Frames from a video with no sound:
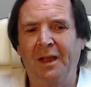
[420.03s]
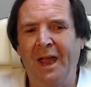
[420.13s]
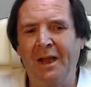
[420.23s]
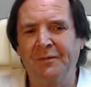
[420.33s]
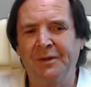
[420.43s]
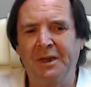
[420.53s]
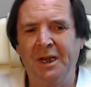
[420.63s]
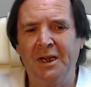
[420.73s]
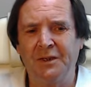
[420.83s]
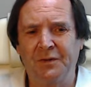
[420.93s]

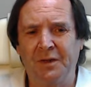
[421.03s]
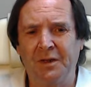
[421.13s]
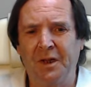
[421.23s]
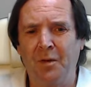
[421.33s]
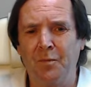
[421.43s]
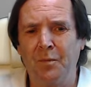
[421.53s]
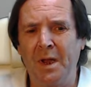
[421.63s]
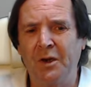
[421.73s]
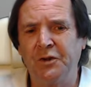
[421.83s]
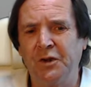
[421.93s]
advocates for the
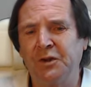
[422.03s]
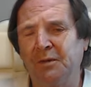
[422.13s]
emergence of a